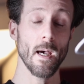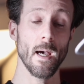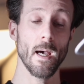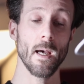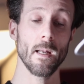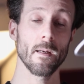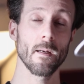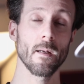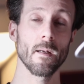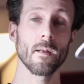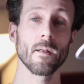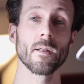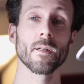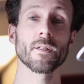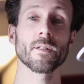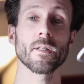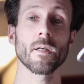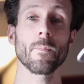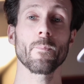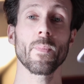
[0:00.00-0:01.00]
and the
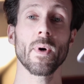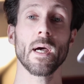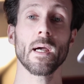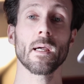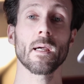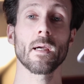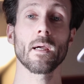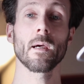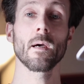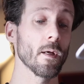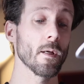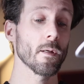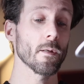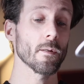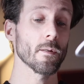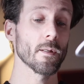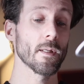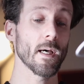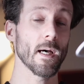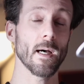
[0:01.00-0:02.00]
SUBPAC,
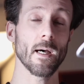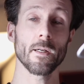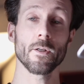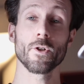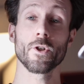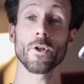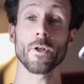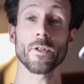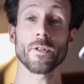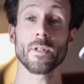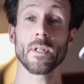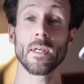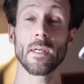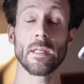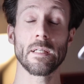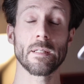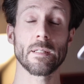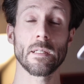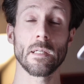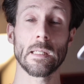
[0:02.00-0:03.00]
that just
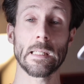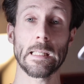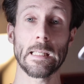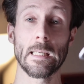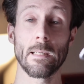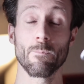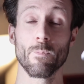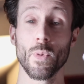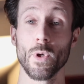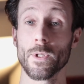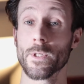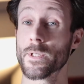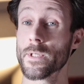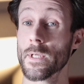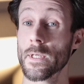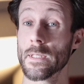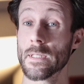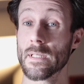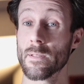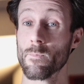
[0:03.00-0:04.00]
instantly
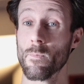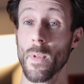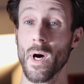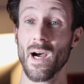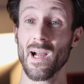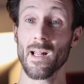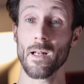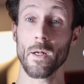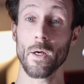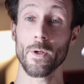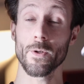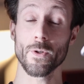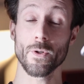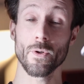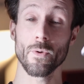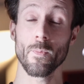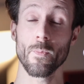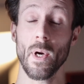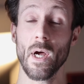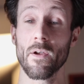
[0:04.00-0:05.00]
puts a smile
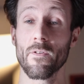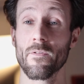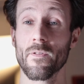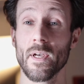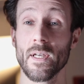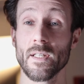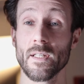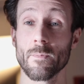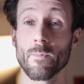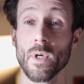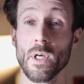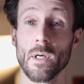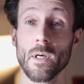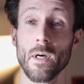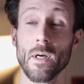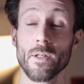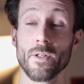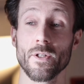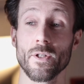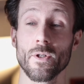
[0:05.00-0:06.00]
onto my face,
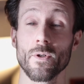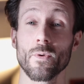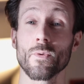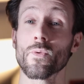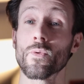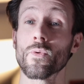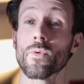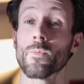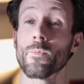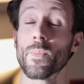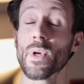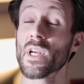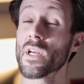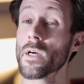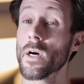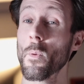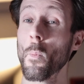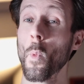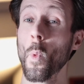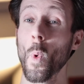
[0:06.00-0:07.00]
because you
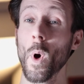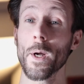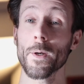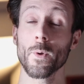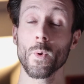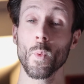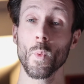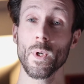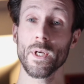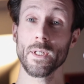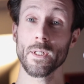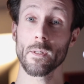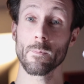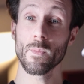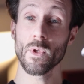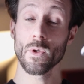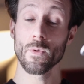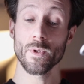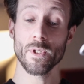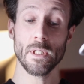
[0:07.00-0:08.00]
become one with the
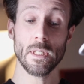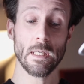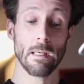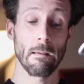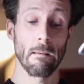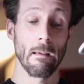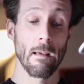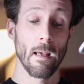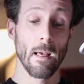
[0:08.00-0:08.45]
music